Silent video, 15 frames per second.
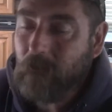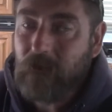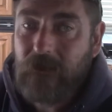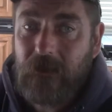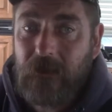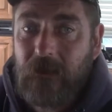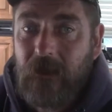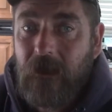with
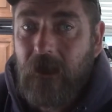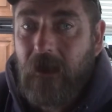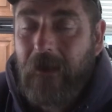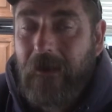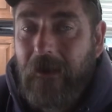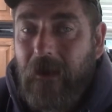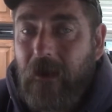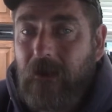it,
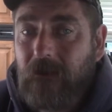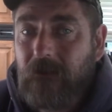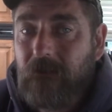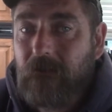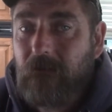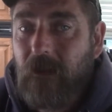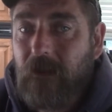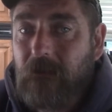
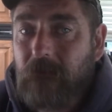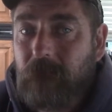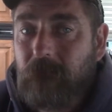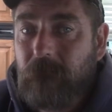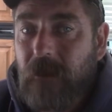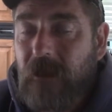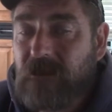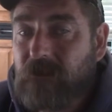and
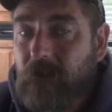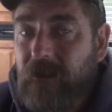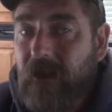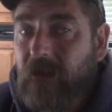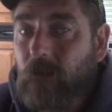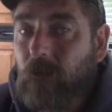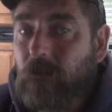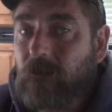as we
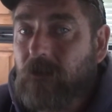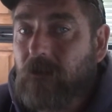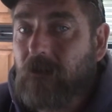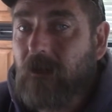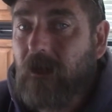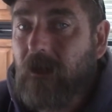get older,